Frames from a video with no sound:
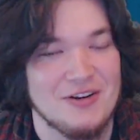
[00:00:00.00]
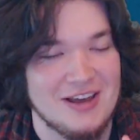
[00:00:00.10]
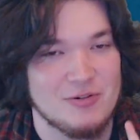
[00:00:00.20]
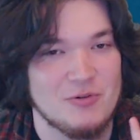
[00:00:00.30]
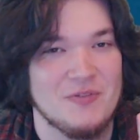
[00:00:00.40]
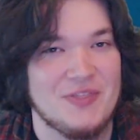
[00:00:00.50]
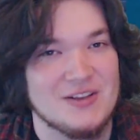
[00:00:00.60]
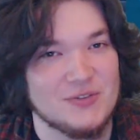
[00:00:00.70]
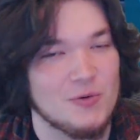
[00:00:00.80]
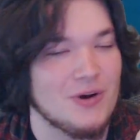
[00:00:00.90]
Everyone,
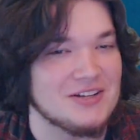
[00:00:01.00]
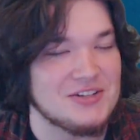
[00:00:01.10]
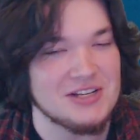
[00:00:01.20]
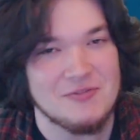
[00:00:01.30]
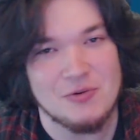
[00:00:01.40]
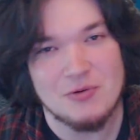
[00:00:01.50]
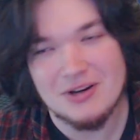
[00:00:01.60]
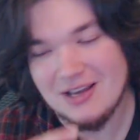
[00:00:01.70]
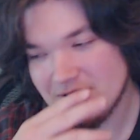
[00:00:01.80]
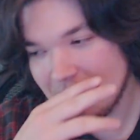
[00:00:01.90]
thanks for watching. If you want
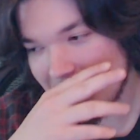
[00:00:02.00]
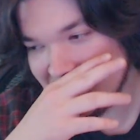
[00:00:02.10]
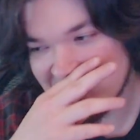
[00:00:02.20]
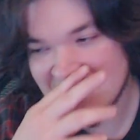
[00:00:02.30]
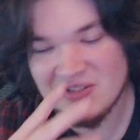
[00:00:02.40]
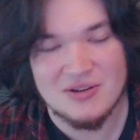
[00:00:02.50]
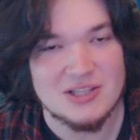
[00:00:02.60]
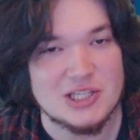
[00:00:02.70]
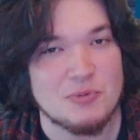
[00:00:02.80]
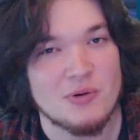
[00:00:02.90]
to ask questions, you
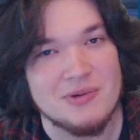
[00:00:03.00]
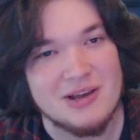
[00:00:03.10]
can support me